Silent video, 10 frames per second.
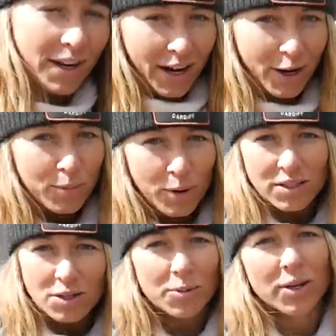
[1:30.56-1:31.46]
an air
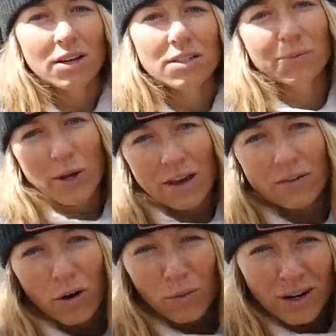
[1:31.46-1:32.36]
compressor because we
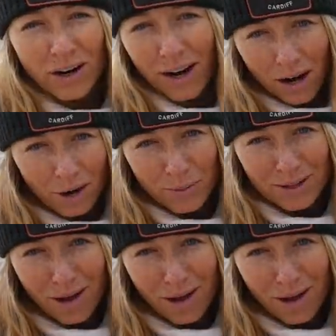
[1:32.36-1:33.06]
have a rear Air B